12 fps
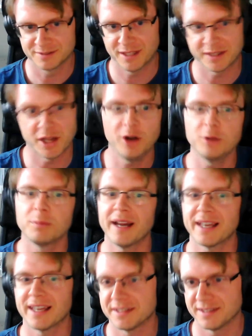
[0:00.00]
like the whole
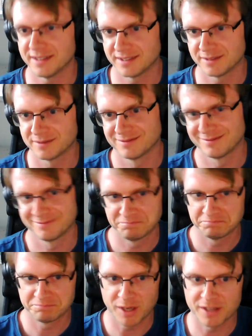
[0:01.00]
backend is
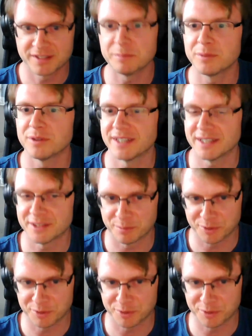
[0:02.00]
a simple thing to